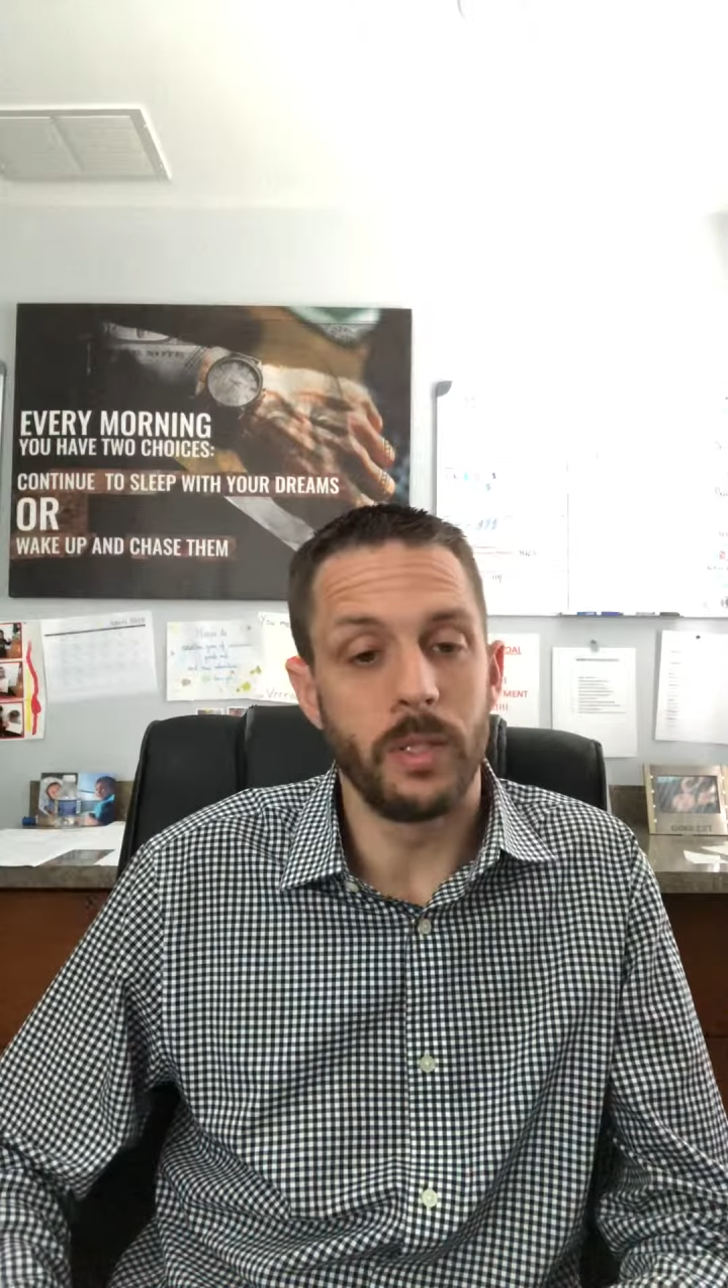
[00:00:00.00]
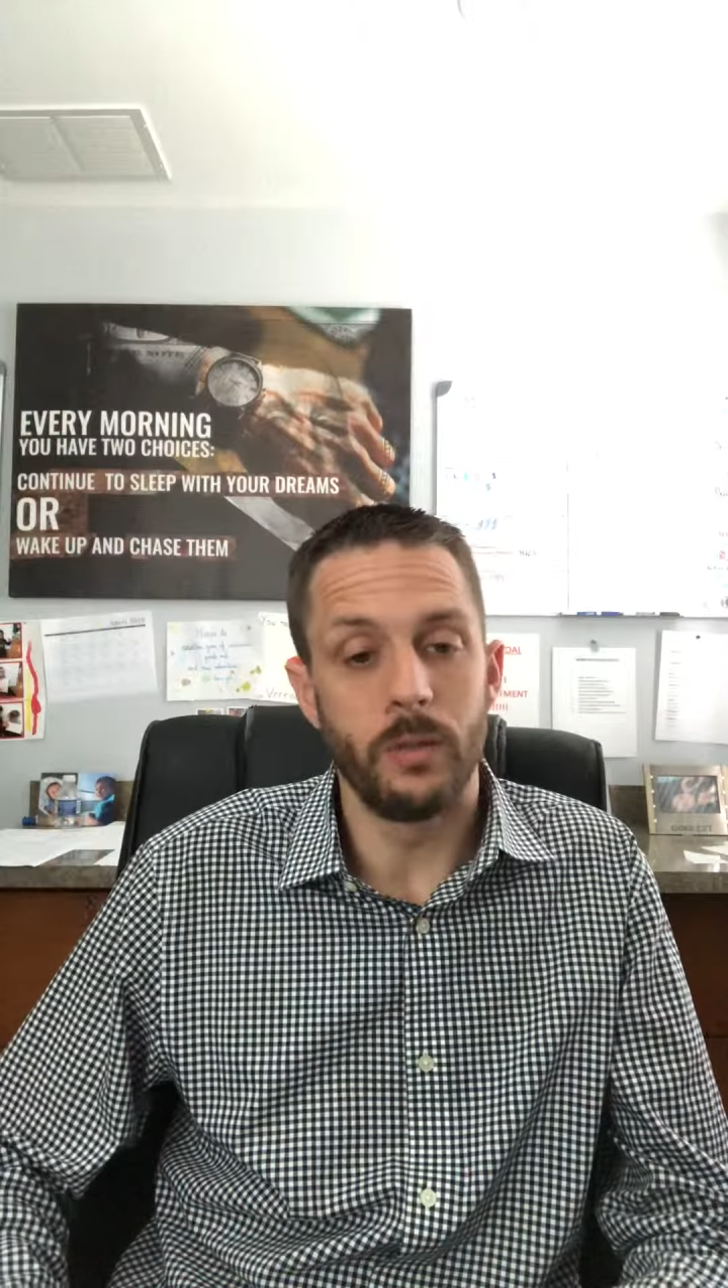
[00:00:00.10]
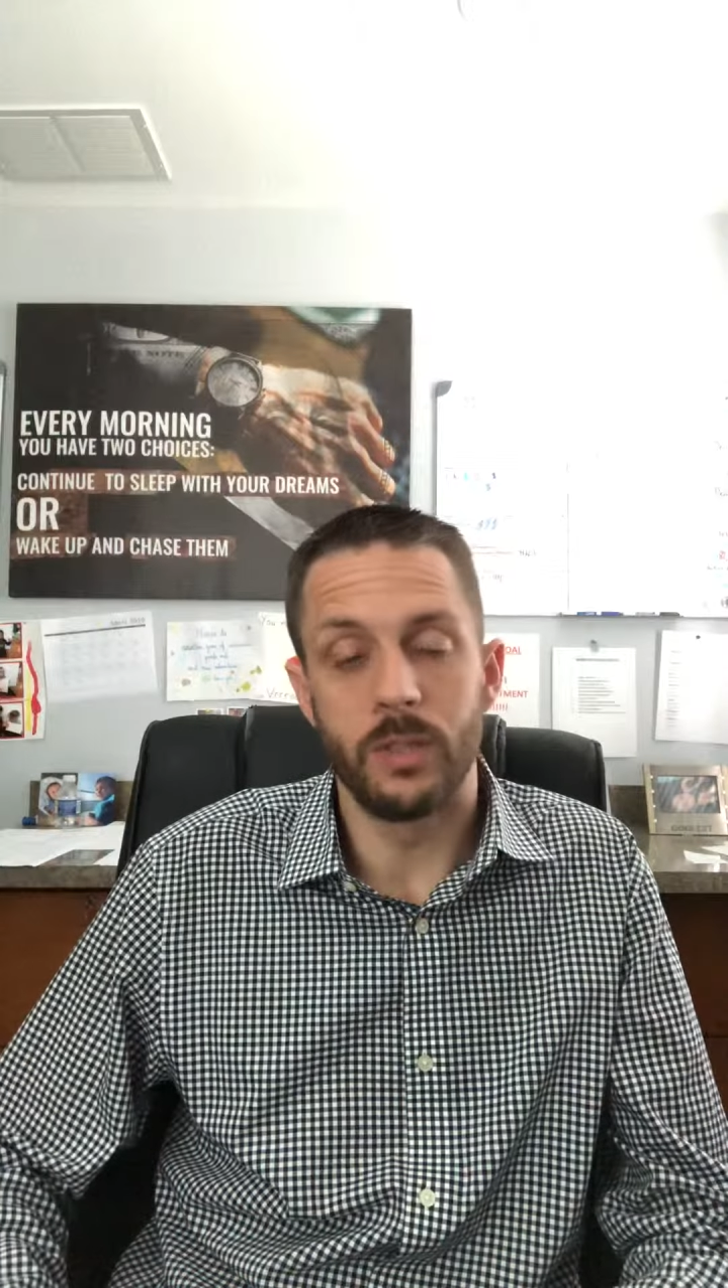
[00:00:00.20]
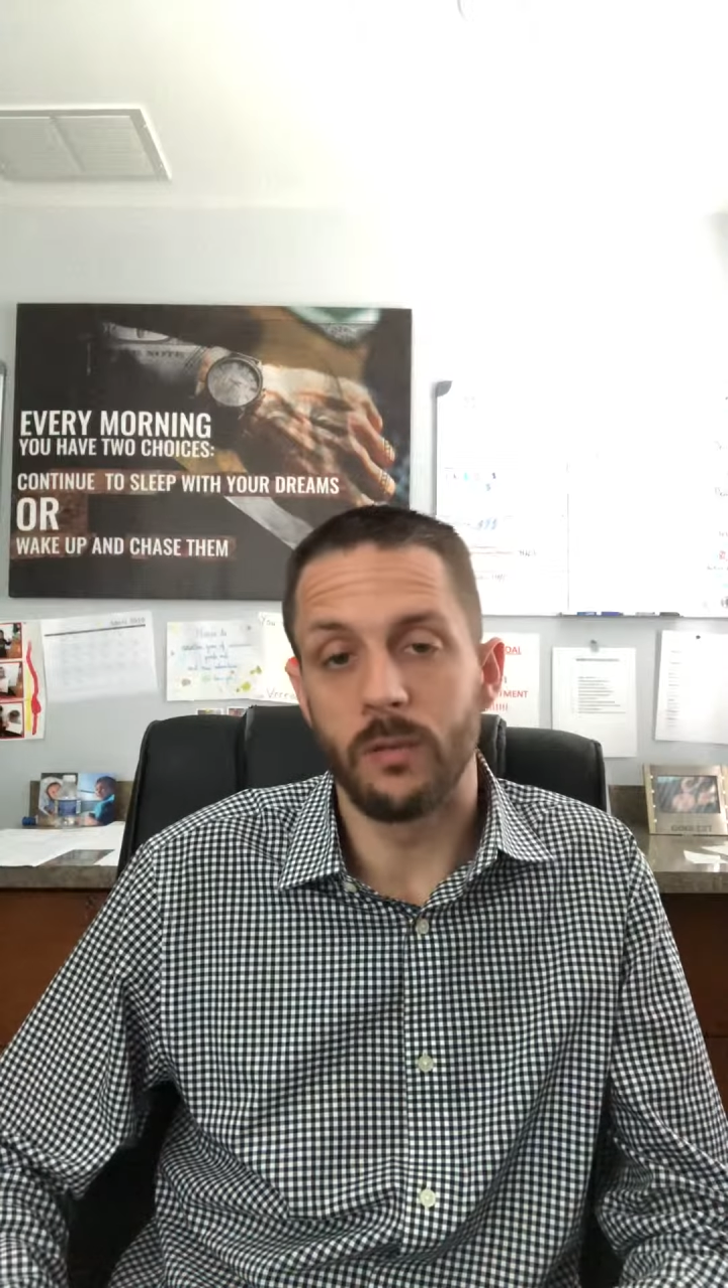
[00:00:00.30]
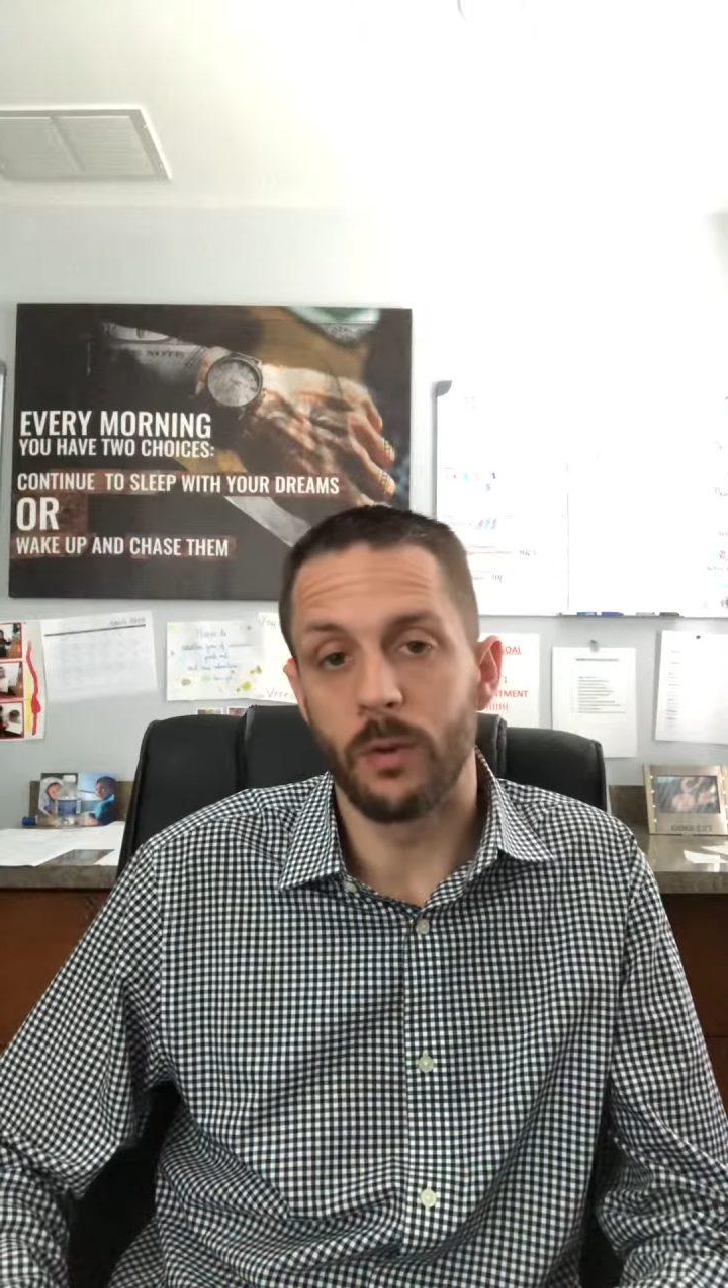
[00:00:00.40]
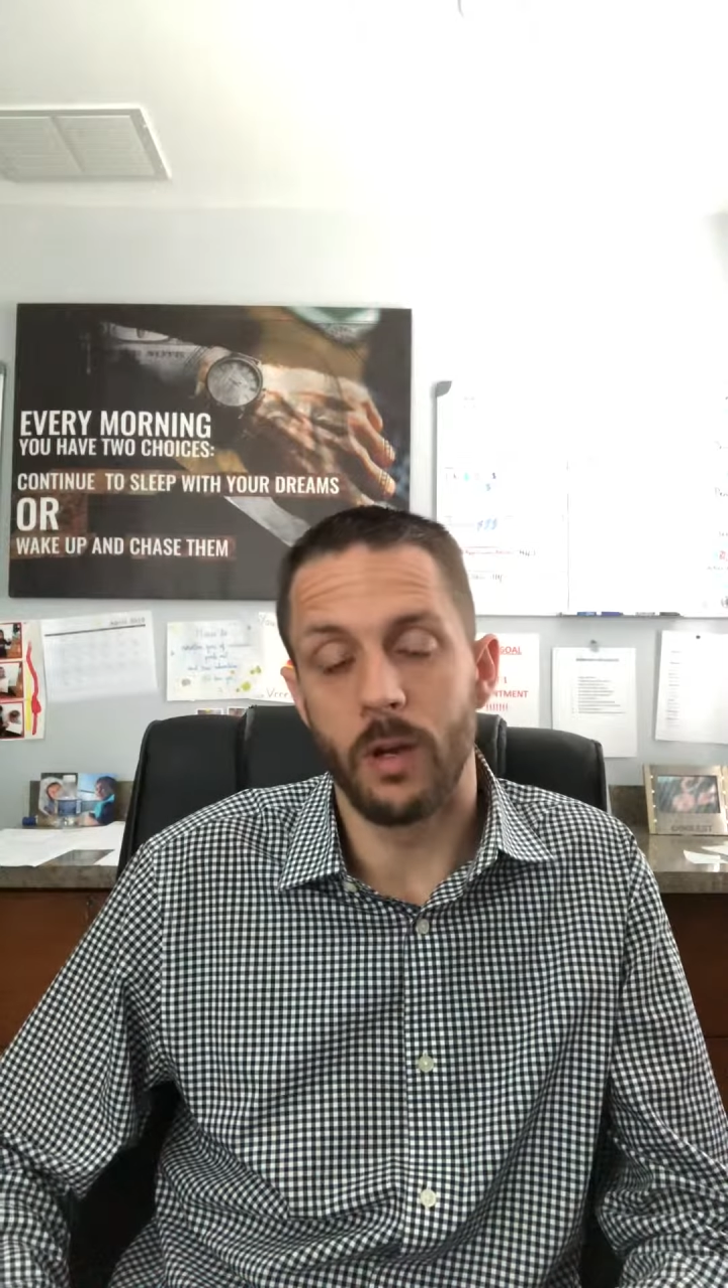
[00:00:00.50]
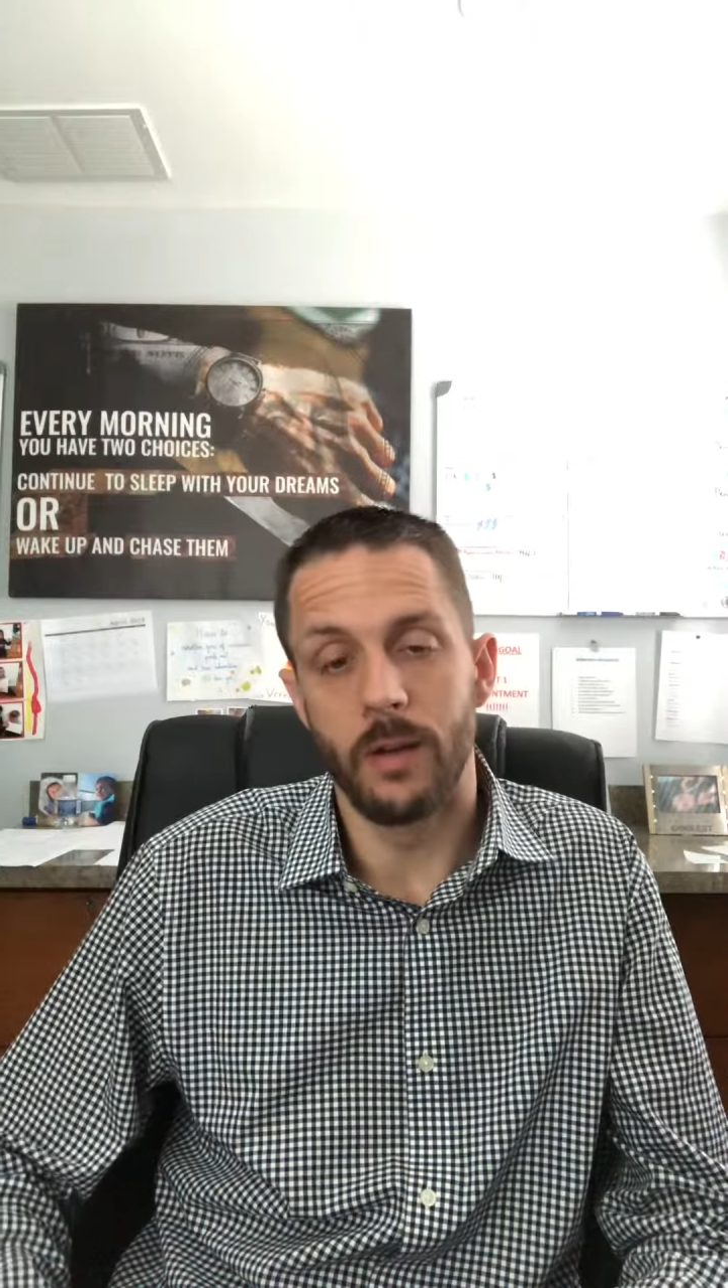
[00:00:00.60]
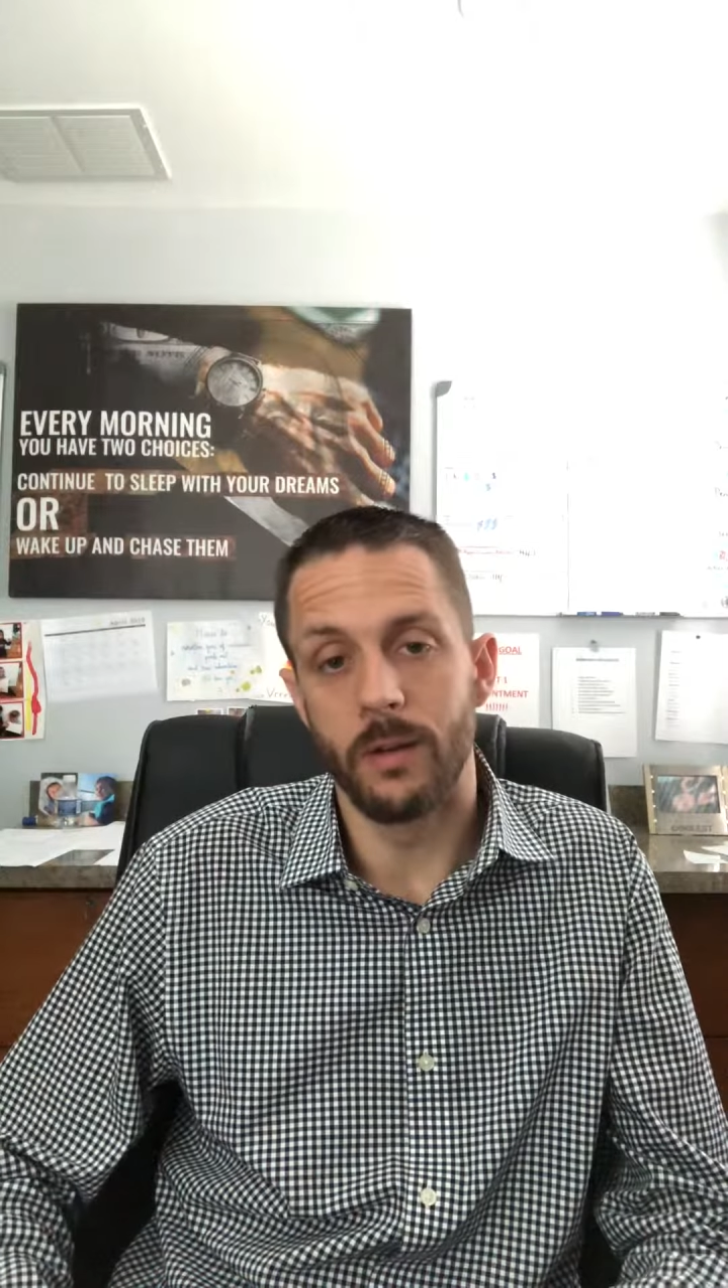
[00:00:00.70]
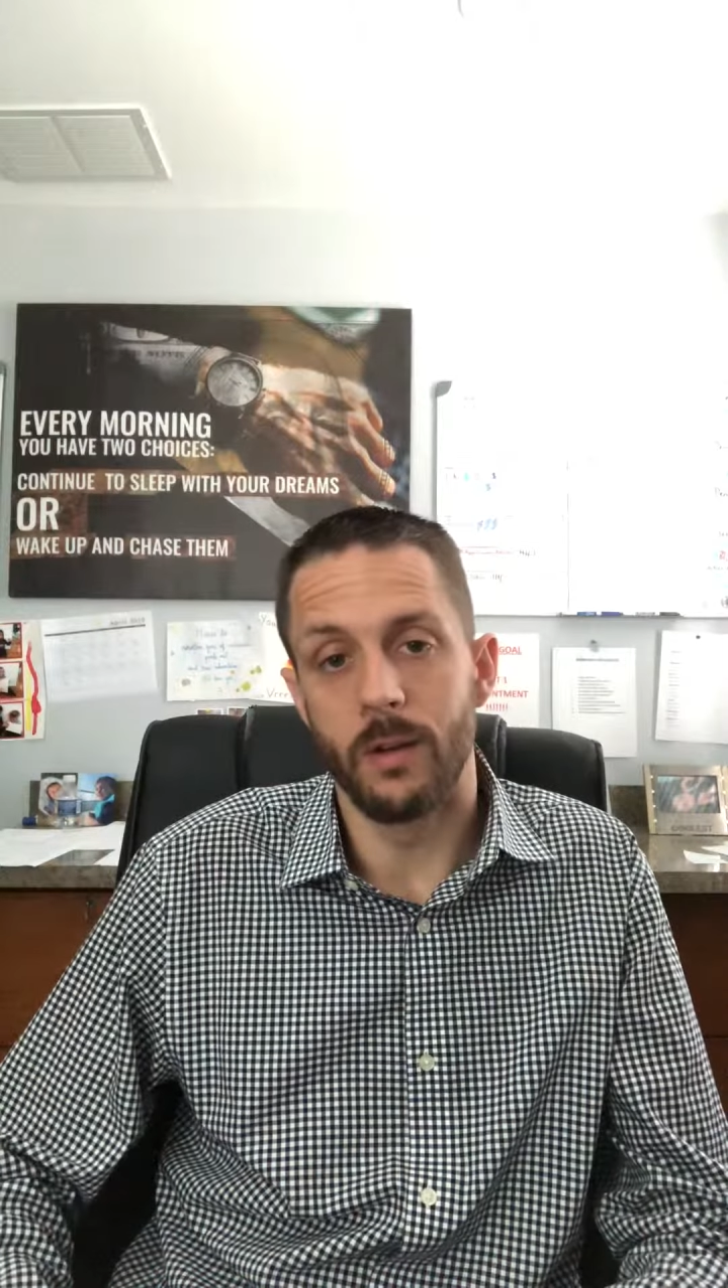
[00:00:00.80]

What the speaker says: usually for $100 or